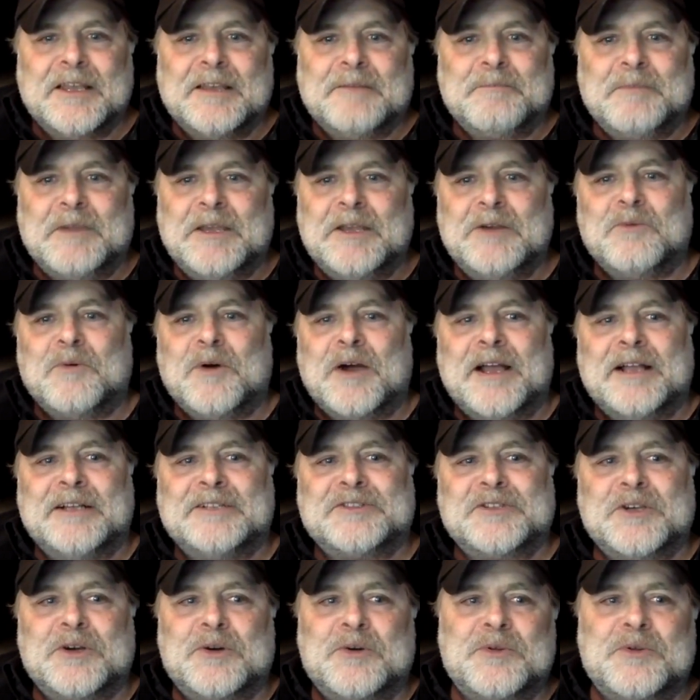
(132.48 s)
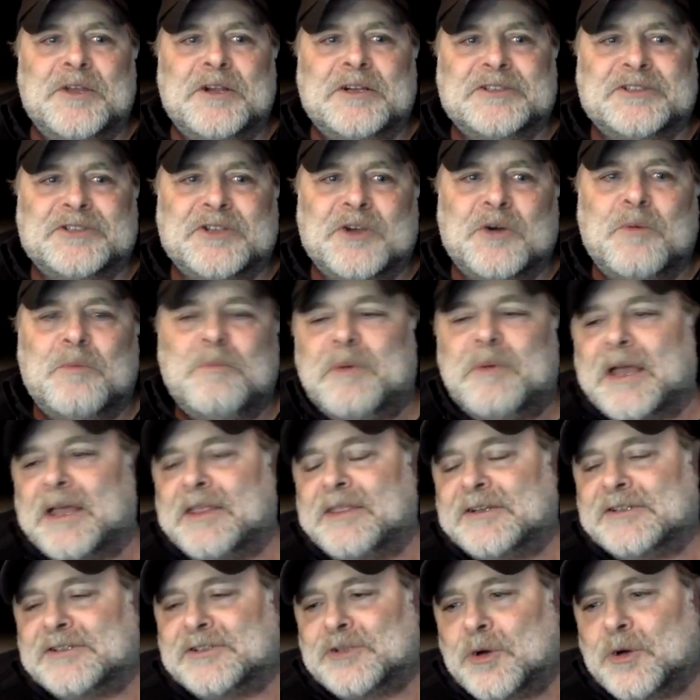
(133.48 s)
Meanwhile, and so they're so
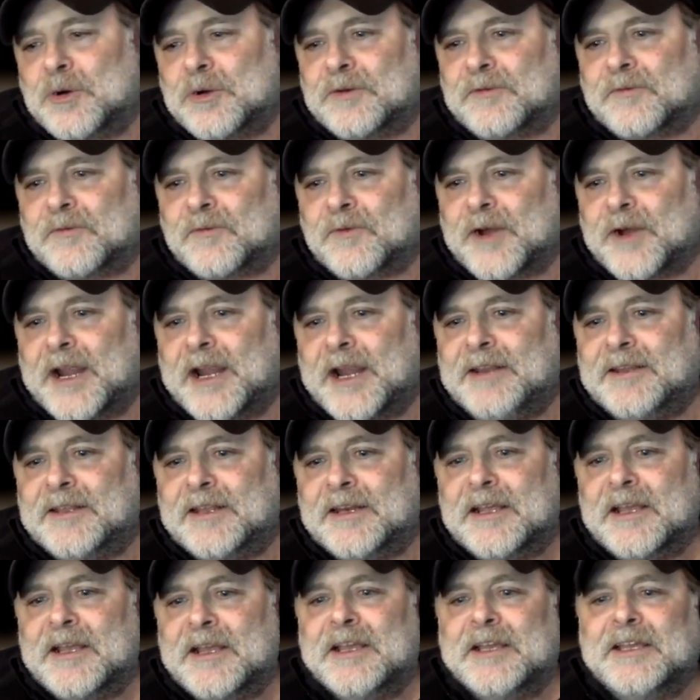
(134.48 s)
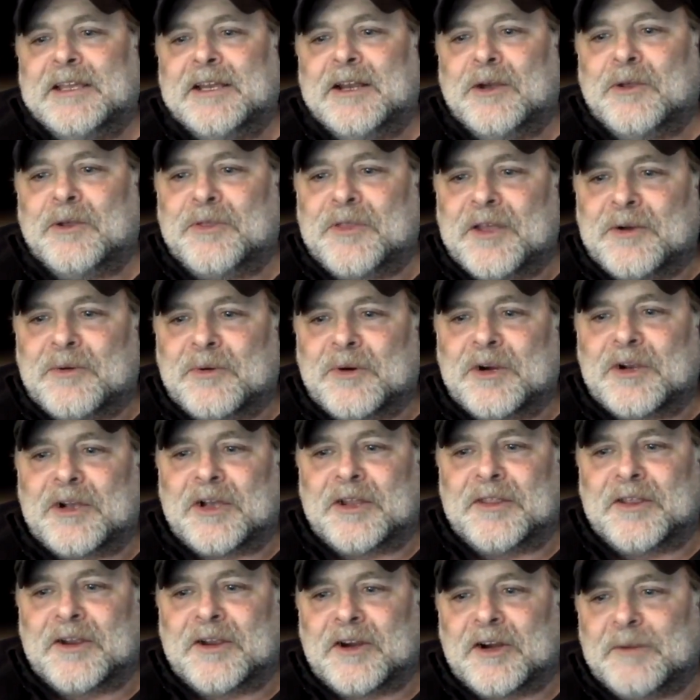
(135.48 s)
afraid that they're
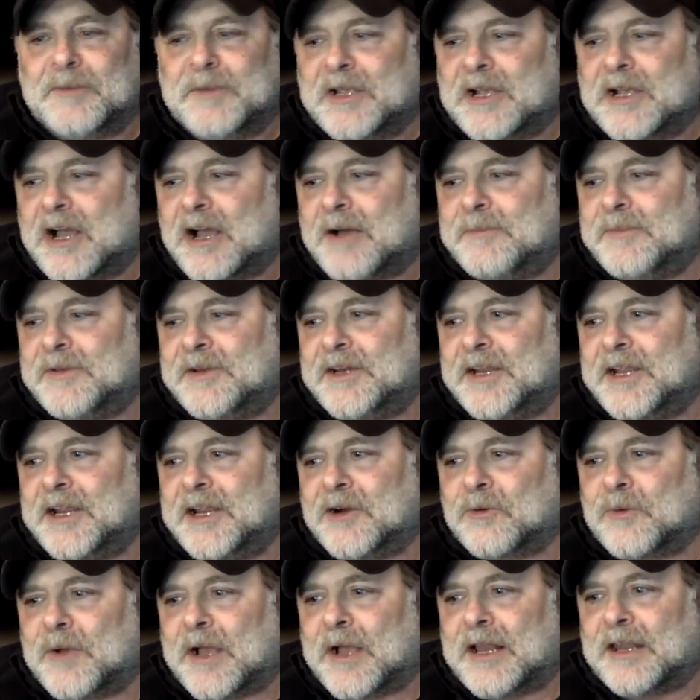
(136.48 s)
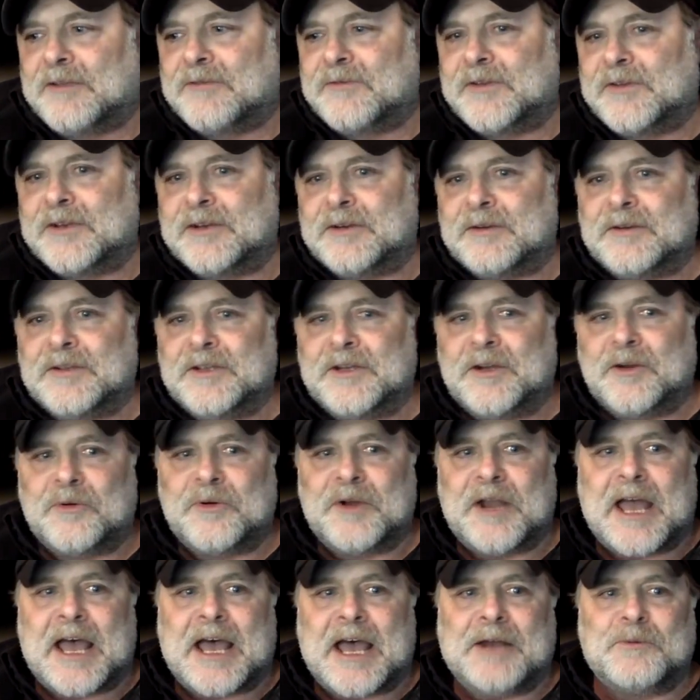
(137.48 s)
going to become an irrelevant
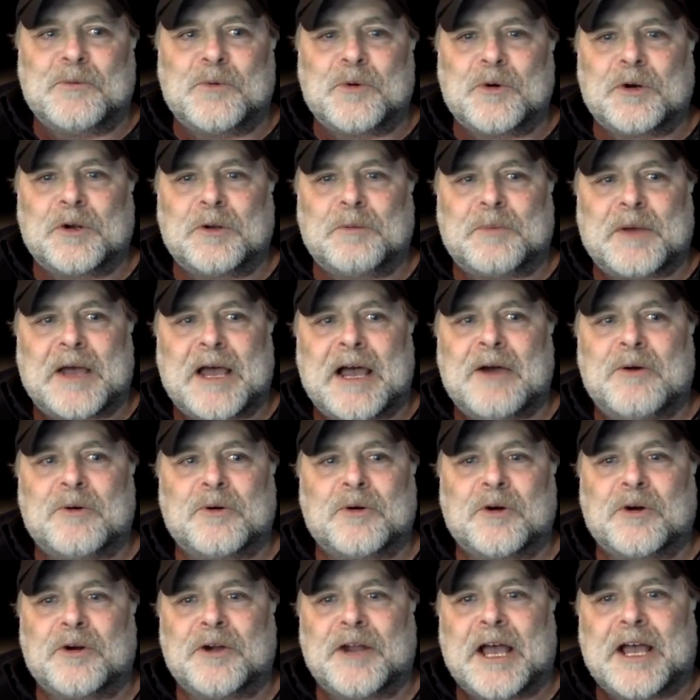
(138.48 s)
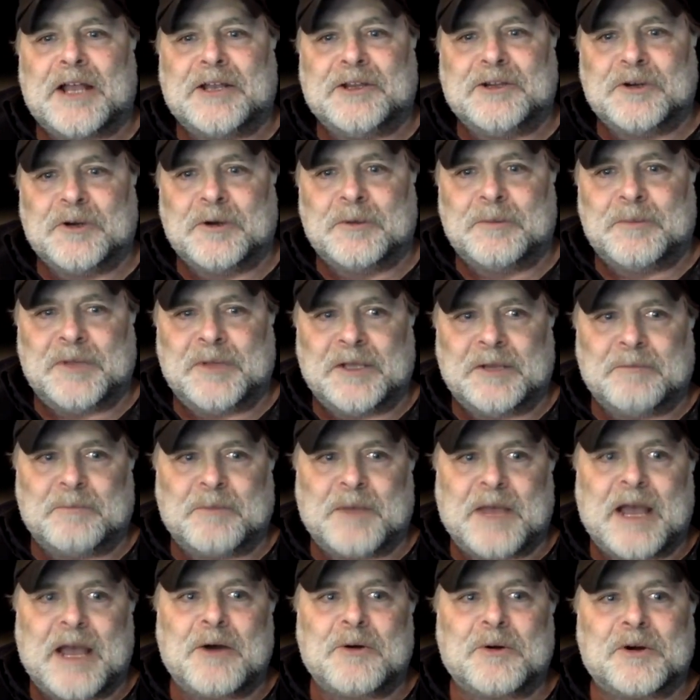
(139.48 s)
non-world power or non-European
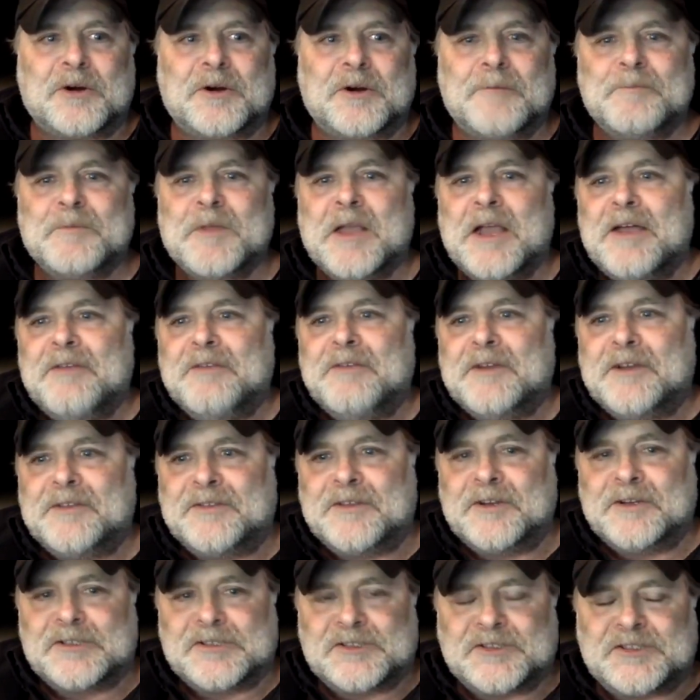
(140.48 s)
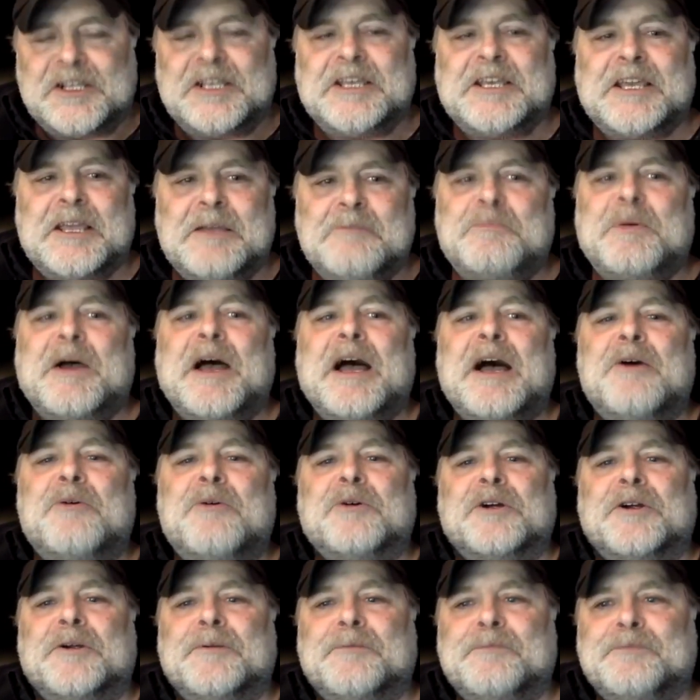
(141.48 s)
power, that they're seeking
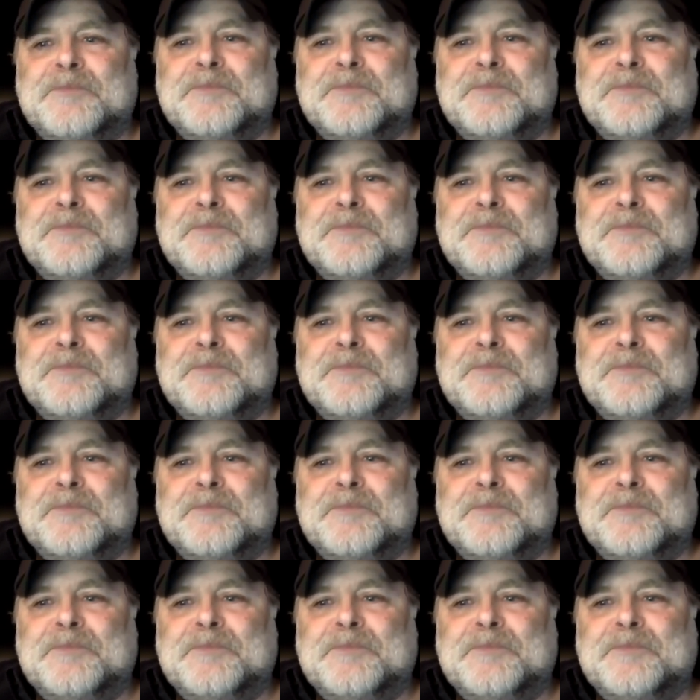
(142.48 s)
power,